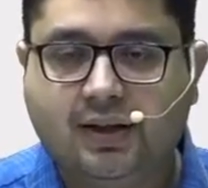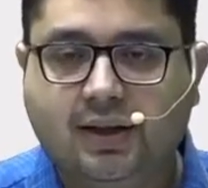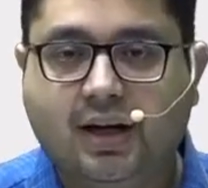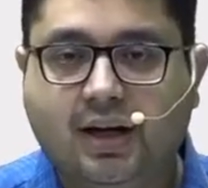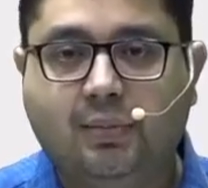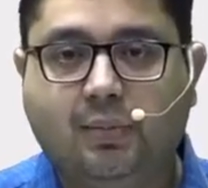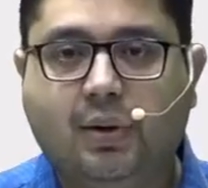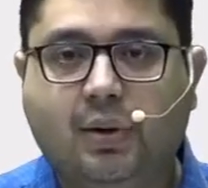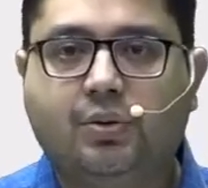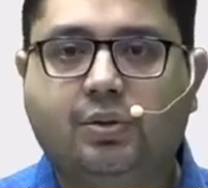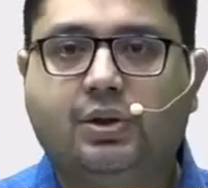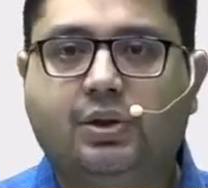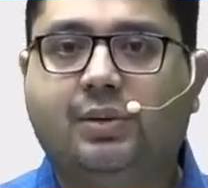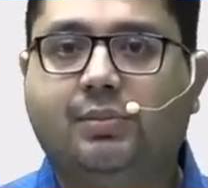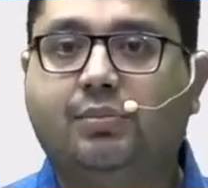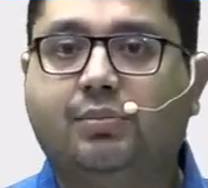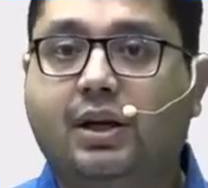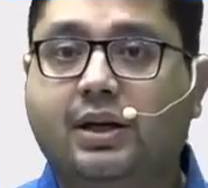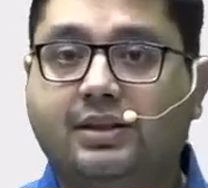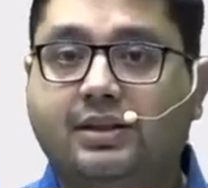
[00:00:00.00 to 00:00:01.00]
about the
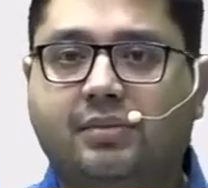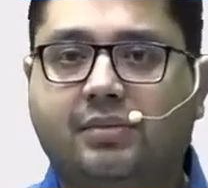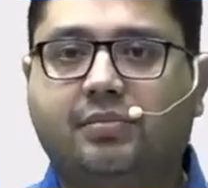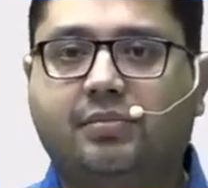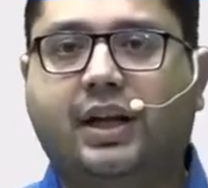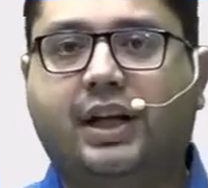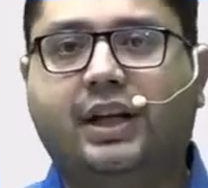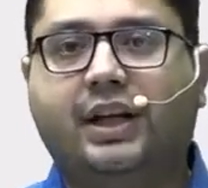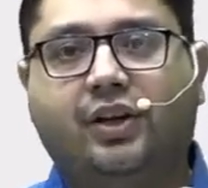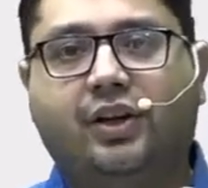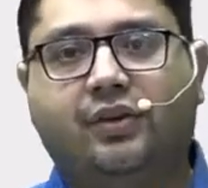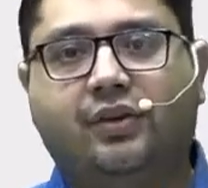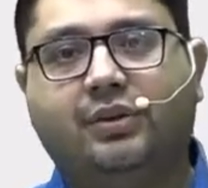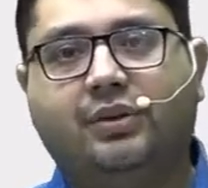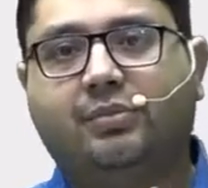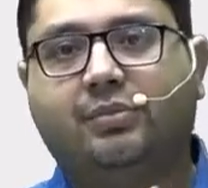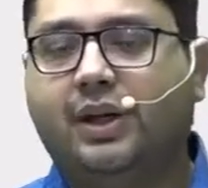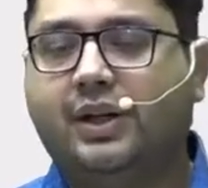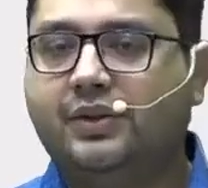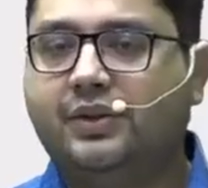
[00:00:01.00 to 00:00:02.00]
blood supply of
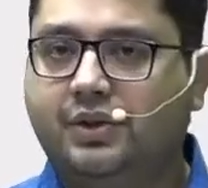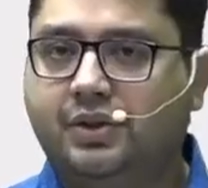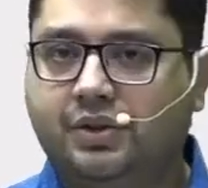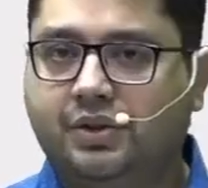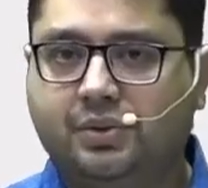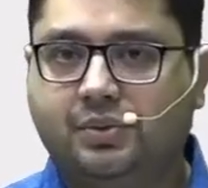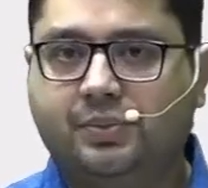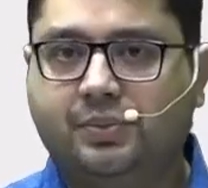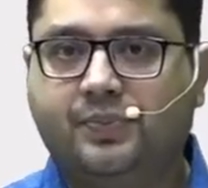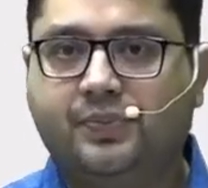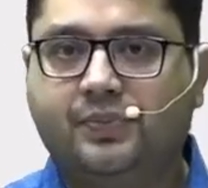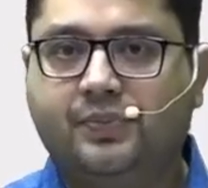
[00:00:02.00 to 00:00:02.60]
the breast tissue.